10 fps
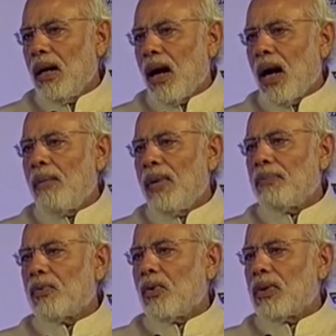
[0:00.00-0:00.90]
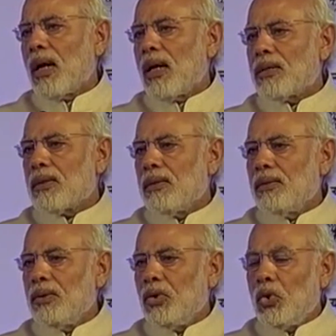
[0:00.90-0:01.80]
IMF quotas
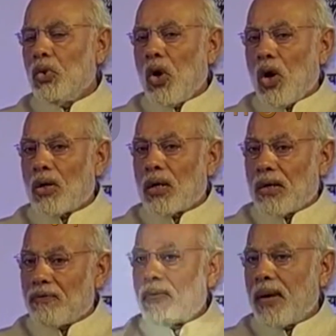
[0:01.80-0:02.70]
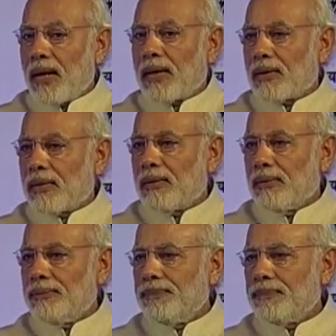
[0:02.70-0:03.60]
do not reflect
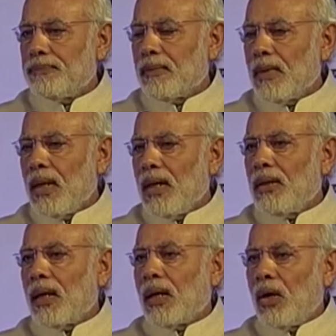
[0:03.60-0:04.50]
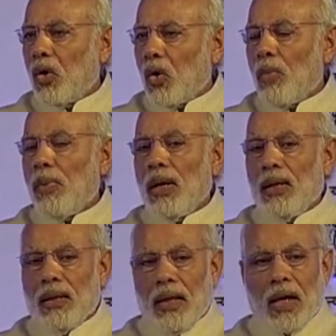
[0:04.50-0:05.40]
the global
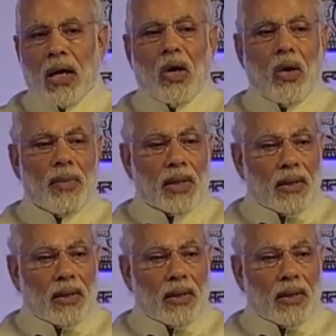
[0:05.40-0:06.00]
economic